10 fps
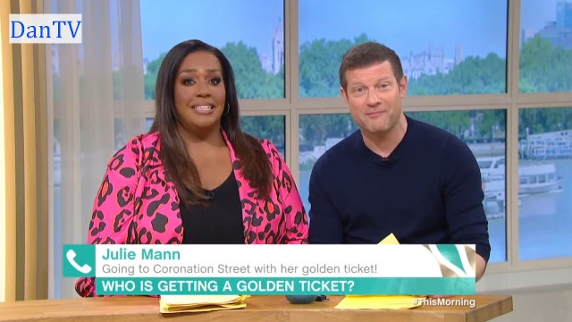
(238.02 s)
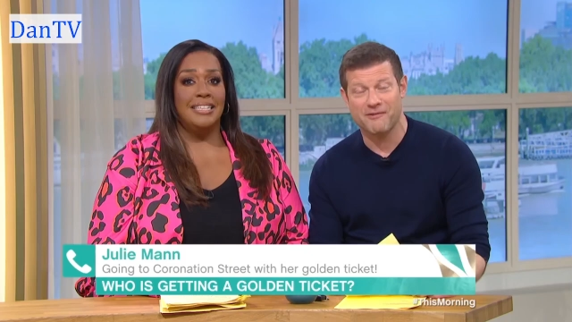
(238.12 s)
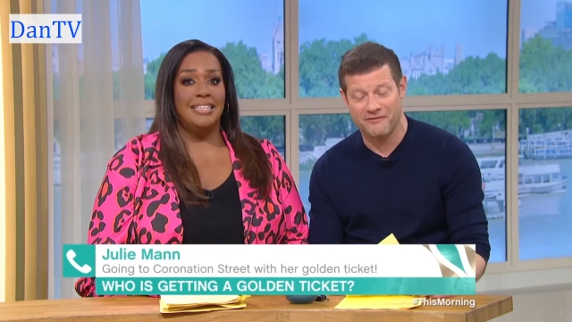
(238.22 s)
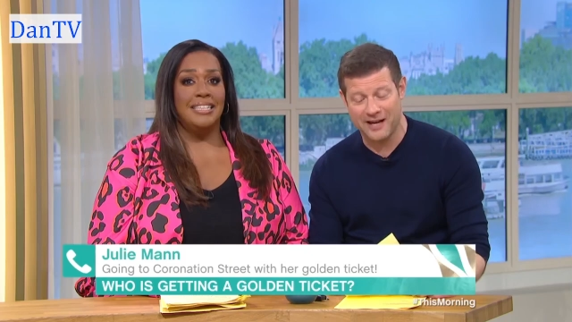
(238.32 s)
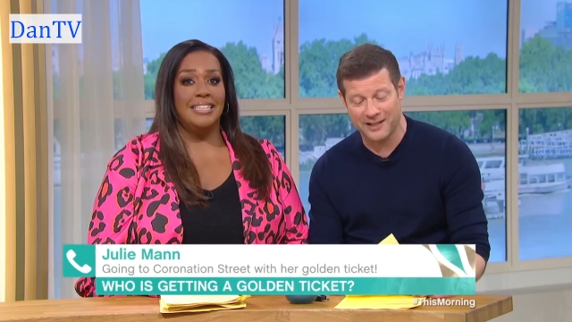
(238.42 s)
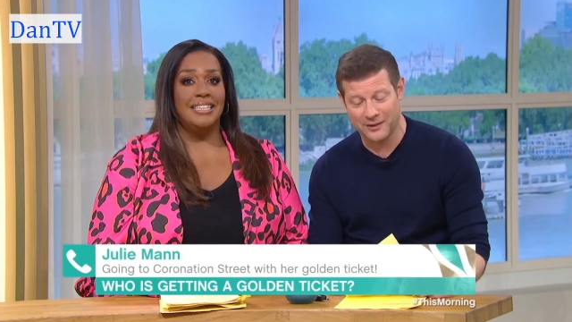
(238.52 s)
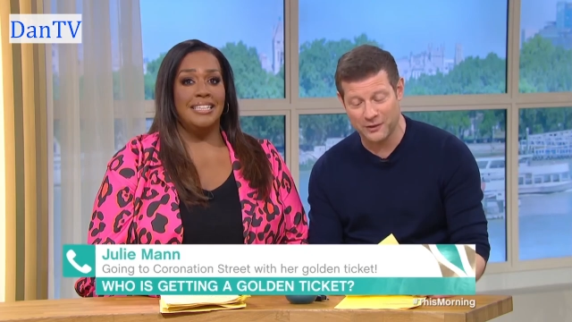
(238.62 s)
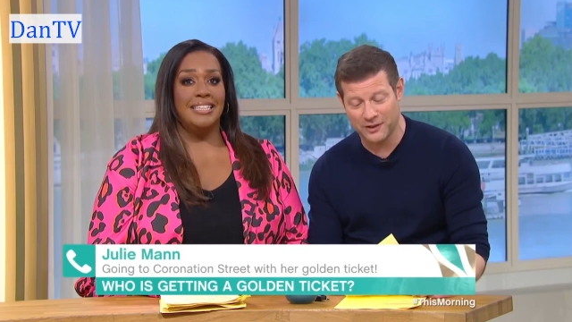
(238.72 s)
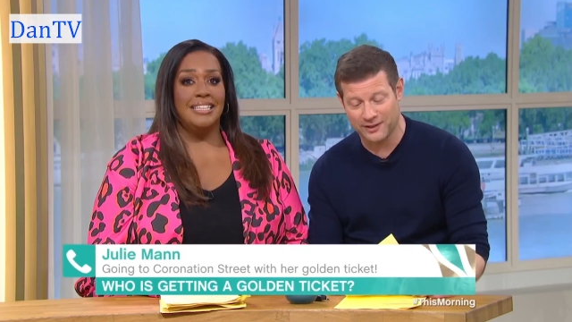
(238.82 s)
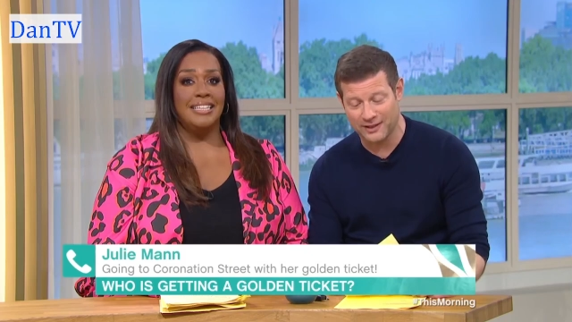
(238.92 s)
Speaker 1: professional
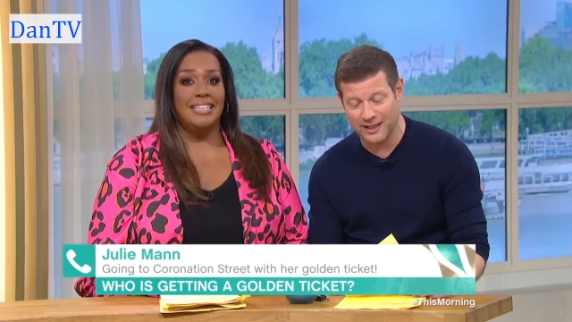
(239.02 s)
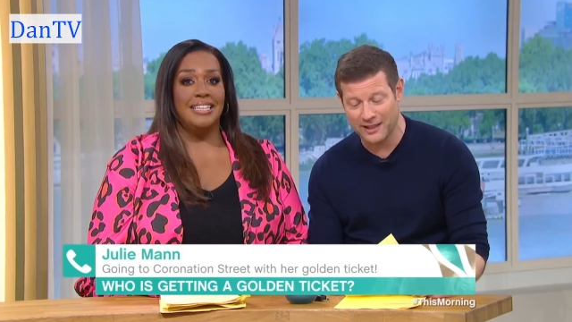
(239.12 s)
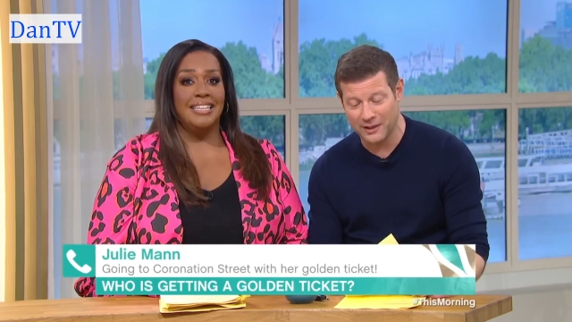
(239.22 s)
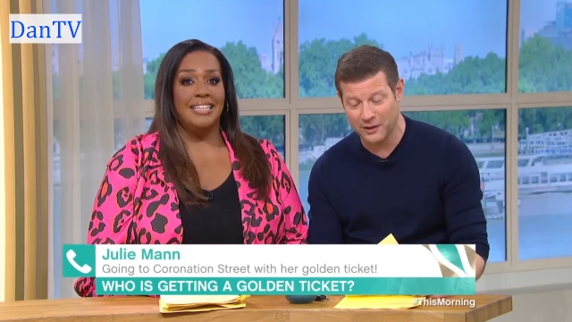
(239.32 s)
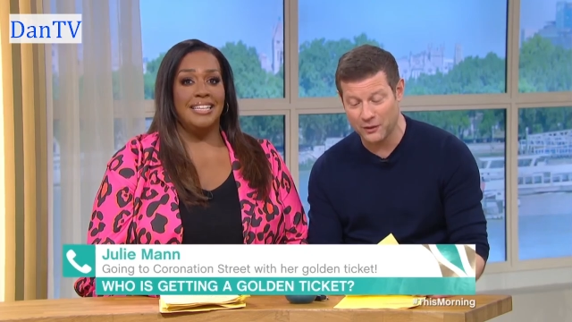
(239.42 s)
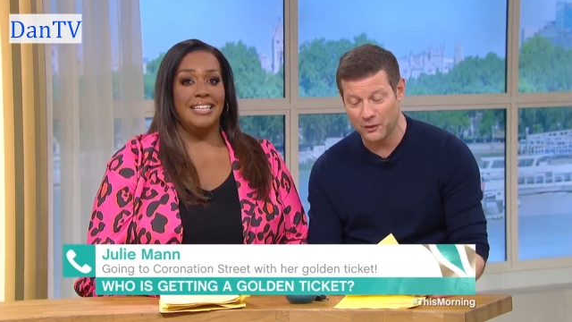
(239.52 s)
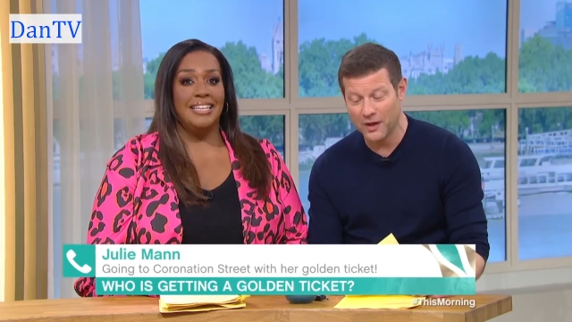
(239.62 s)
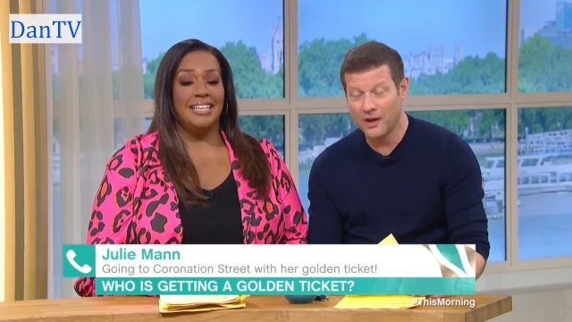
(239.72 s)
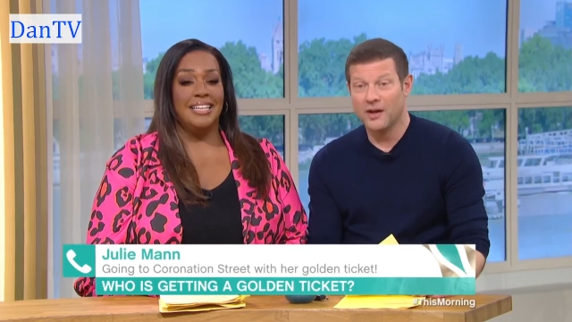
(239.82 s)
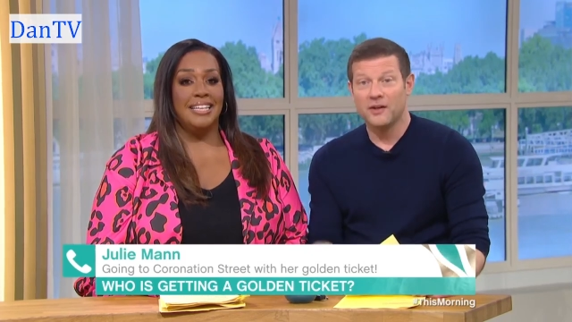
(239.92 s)
just like you.
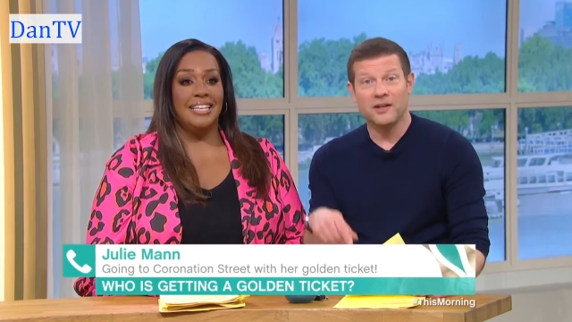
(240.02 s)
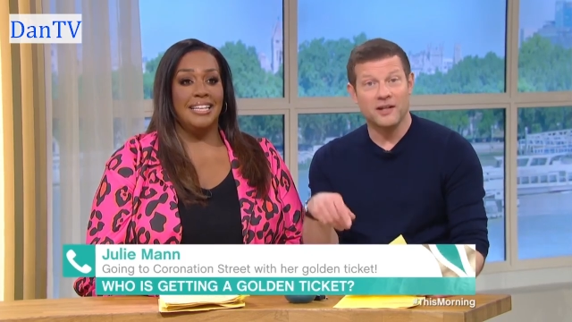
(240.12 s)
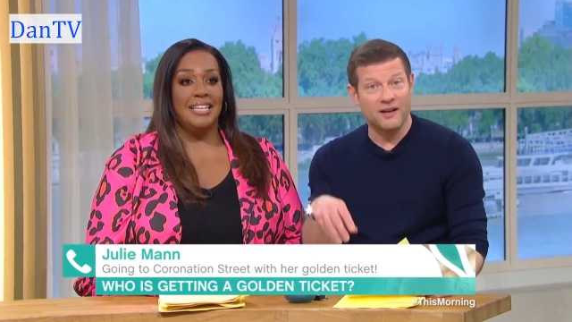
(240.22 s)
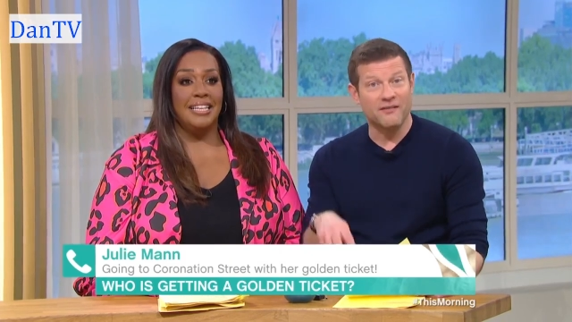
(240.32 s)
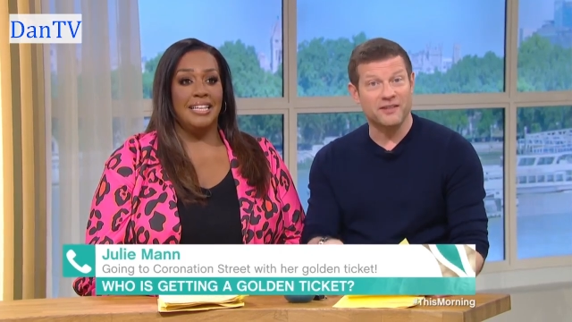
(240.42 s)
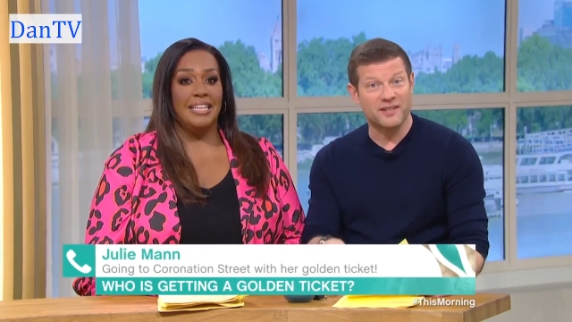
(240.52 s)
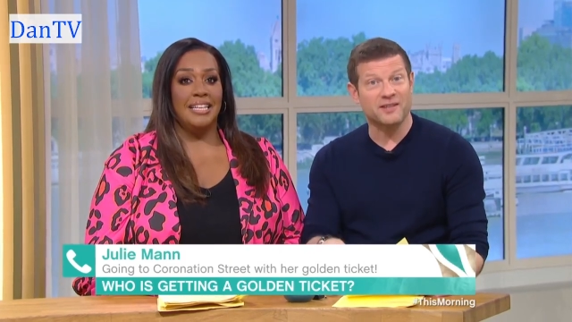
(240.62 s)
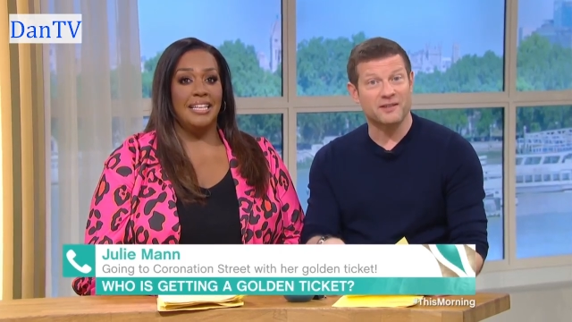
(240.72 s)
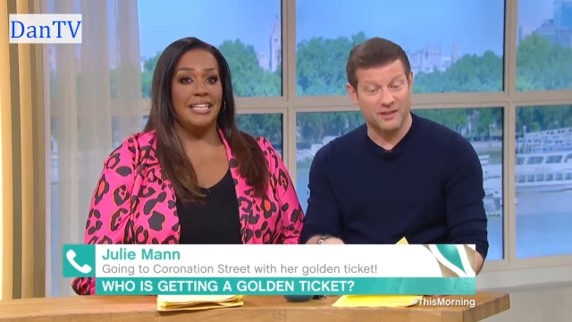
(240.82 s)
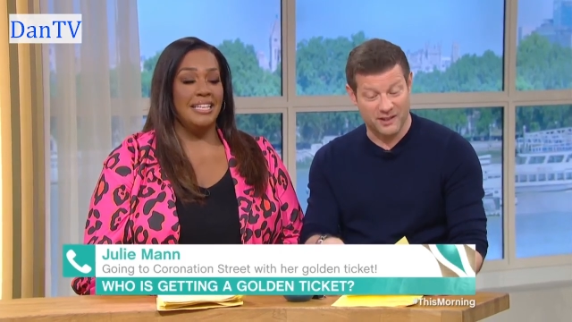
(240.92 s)
You yeah. love this,
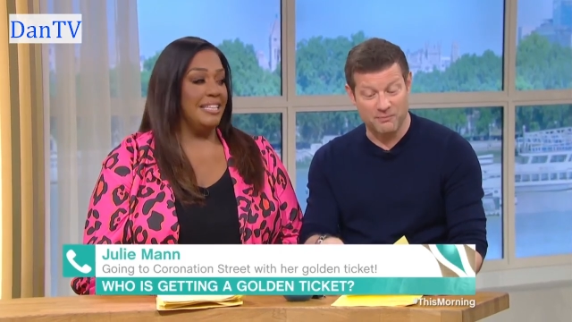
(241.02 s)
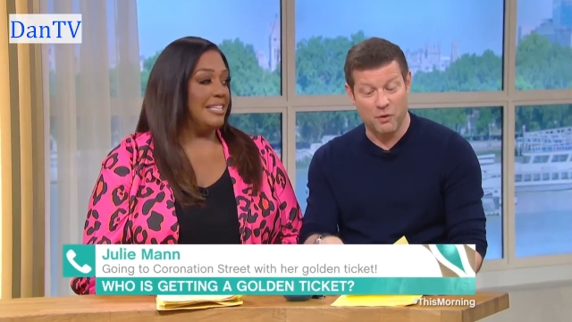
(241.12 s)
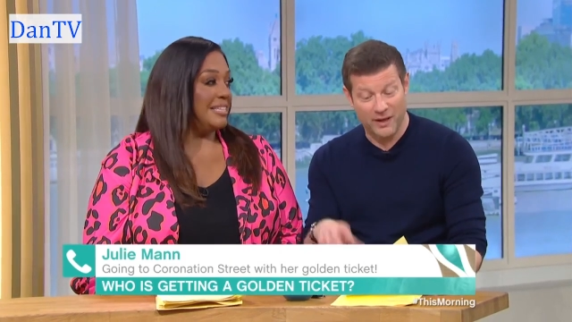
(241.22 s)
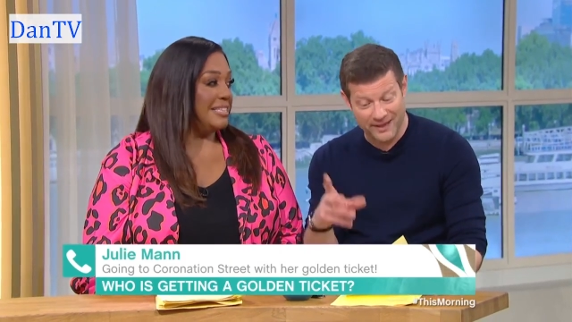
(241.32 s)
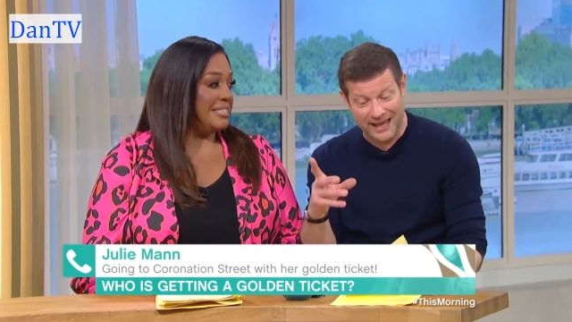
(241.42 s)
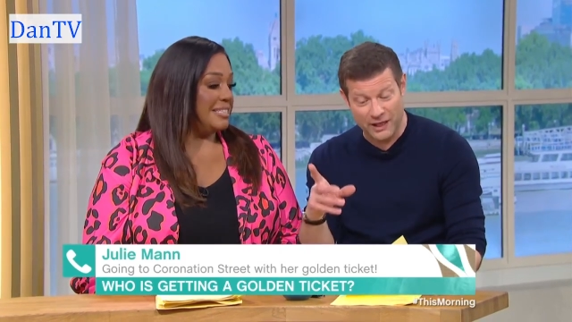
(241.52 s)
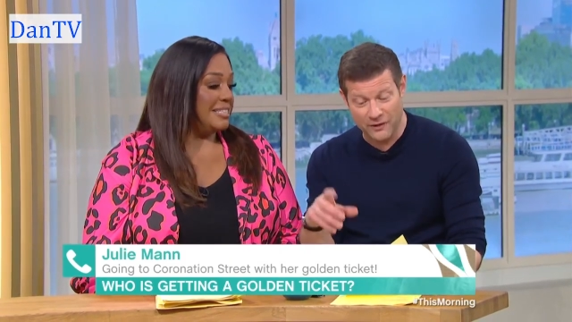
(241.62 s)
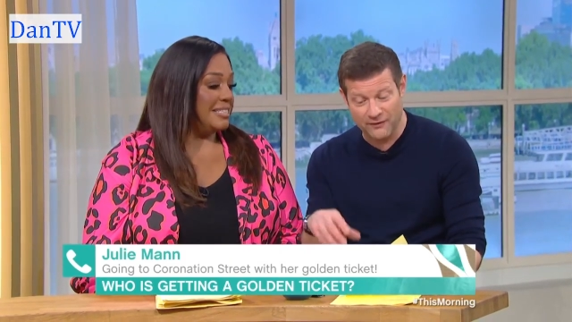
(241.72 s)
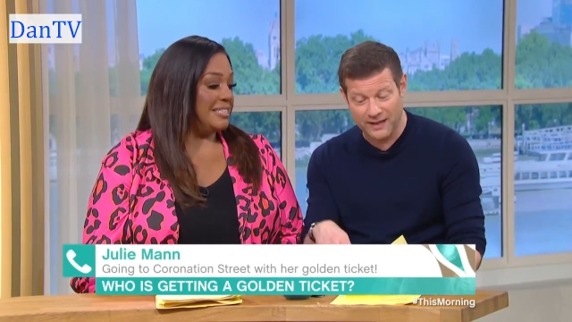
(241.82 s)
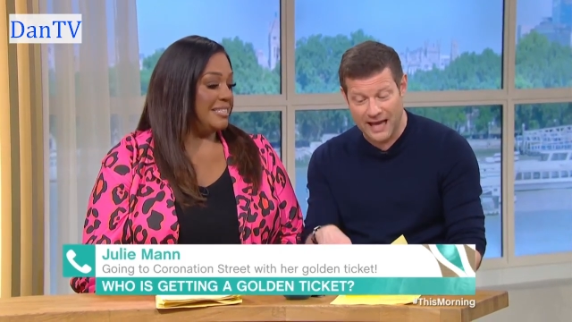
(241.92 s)
this morning. Thank you
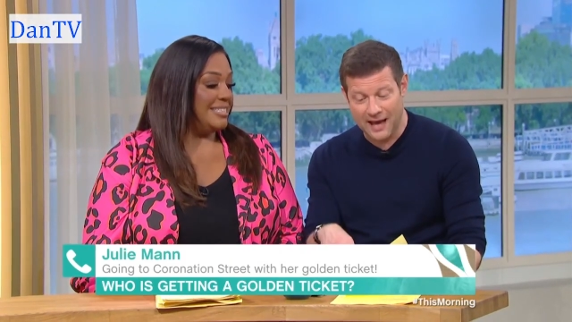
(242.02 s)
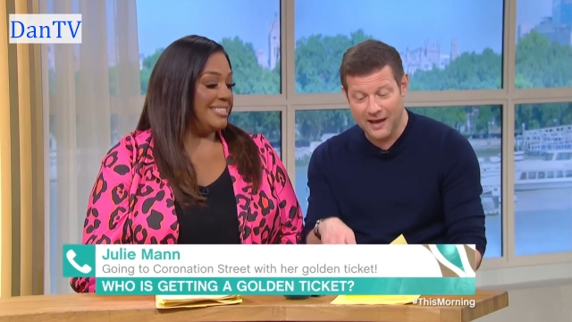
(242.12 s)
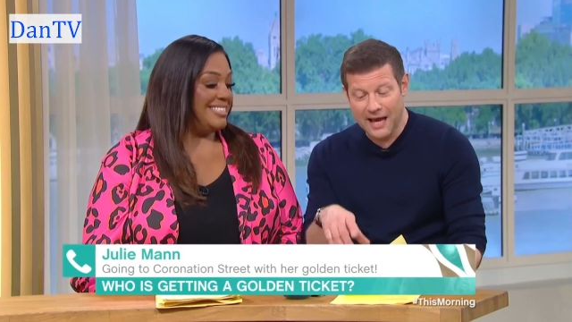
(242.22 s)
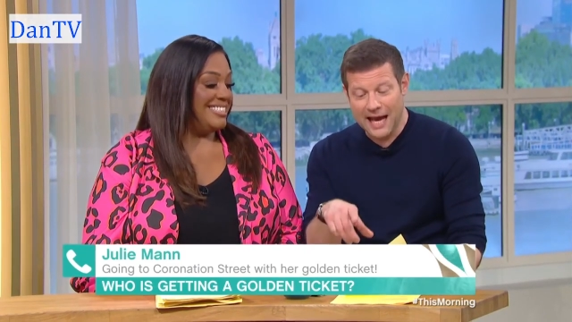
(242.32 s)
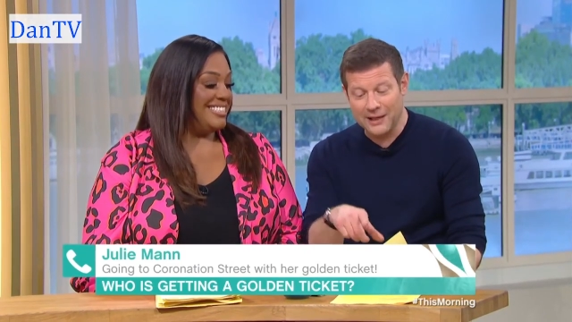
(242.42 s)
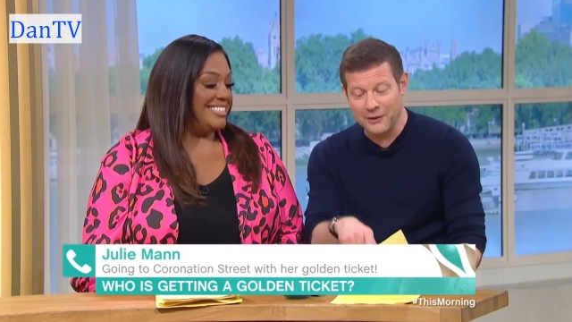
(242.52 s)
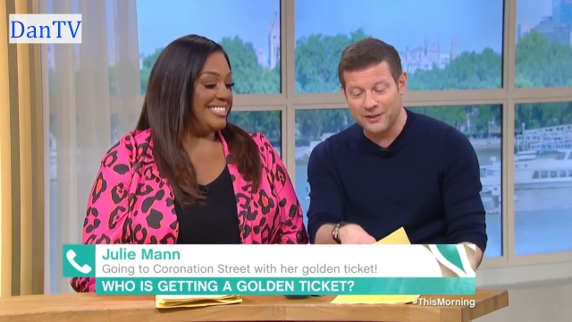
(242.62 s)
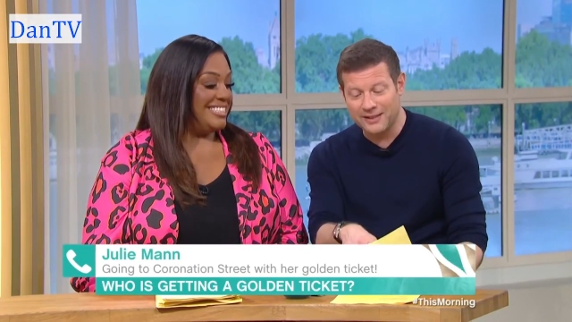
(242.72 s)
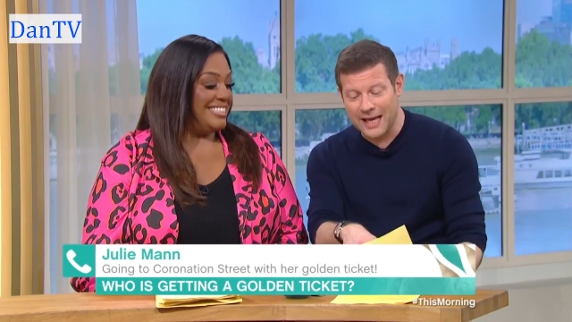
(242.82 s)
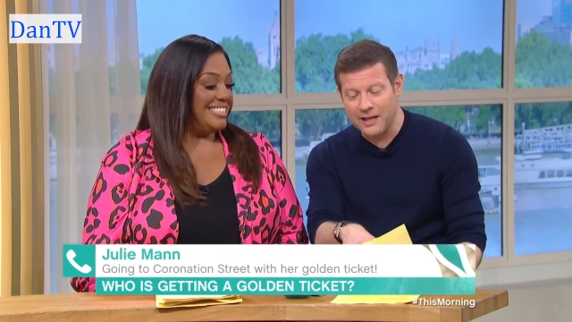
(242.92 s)
for that. And you
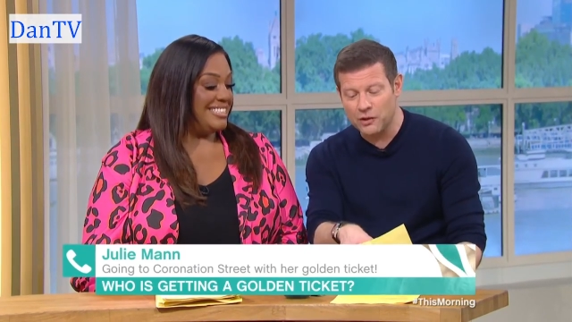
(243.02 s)
send oh.